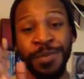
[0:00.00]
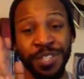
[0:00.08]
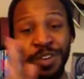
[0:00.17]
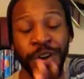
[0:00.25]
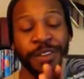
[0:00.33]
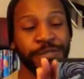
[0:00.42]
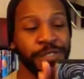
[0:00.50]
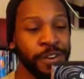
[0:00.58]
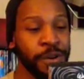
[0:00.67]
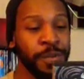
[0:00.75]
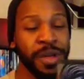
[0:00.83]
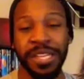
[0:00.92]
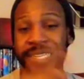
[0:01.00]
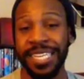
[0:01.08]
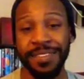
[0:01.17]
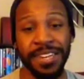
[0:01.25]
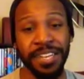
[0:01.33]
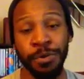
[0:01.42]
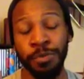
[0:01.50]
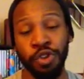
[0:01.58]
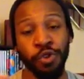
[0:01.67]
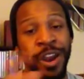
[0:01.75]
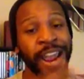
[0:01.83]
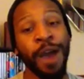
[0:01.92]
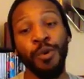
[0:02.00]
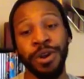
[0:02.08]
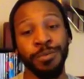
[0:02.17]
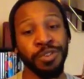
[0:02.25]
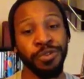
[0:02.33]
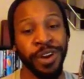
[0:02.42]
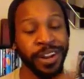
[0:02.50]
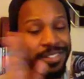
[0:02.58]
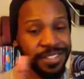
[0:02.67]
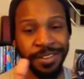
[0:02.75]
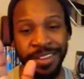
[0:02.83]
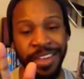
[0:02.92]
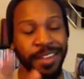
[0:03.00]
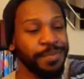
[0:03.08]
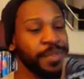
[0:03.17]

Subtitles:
It's a great film, DVD or Blu-ray. I want a Blu-ray, so yeah.